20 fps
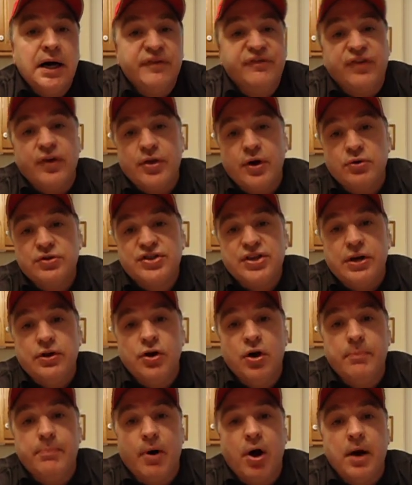For those that
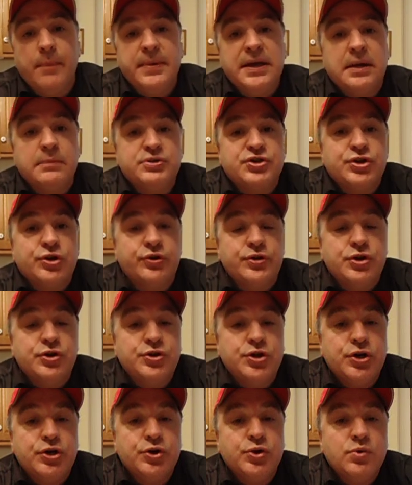know Bobby, I'm sure you
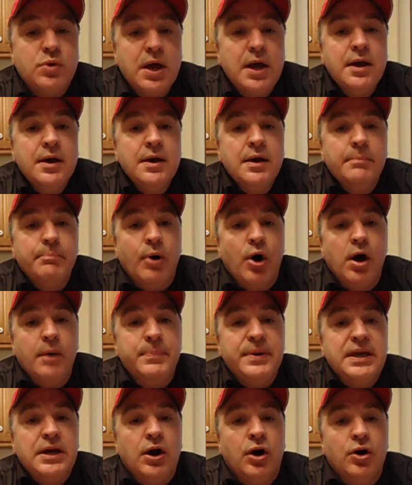do.
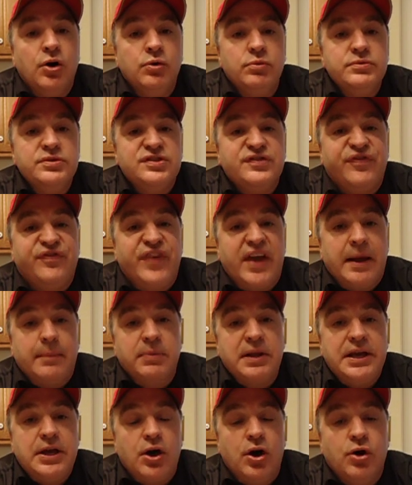Bobby owns
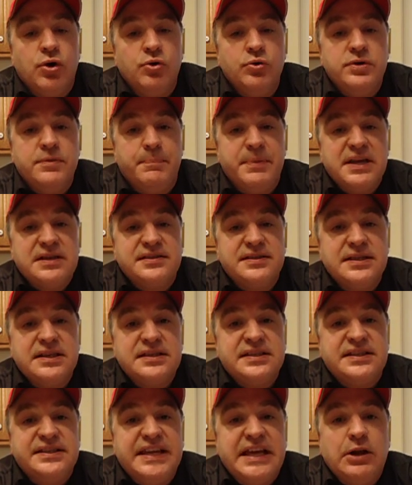family-owned
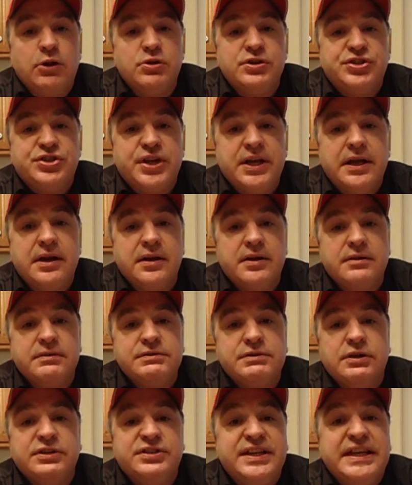business
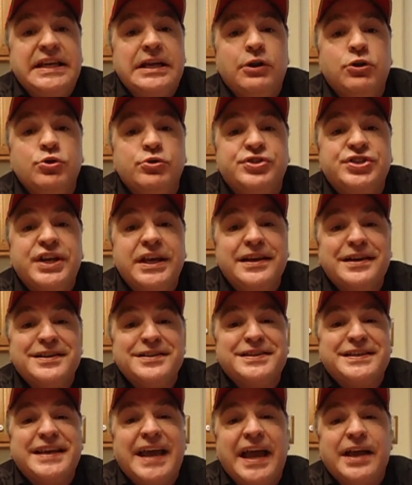
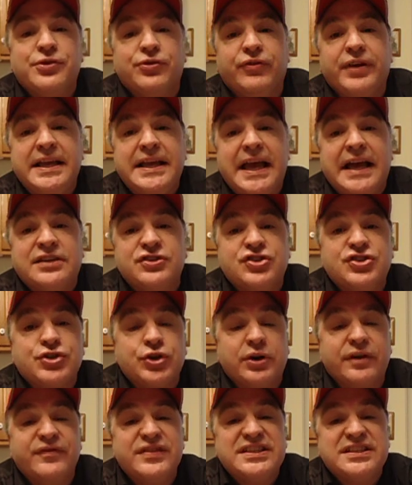DeLucia's Catering and
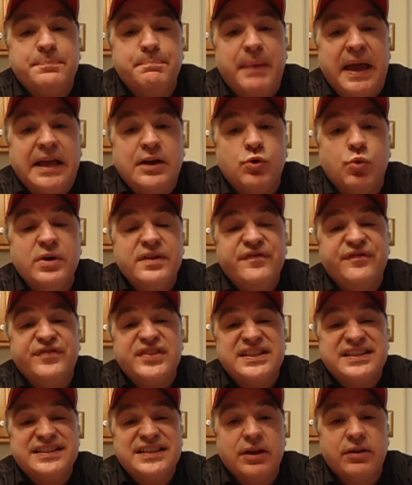Service Banquet
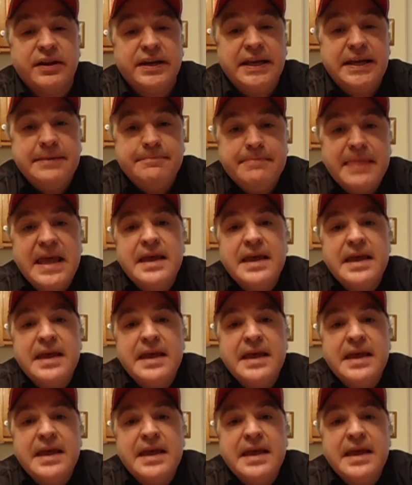Facility.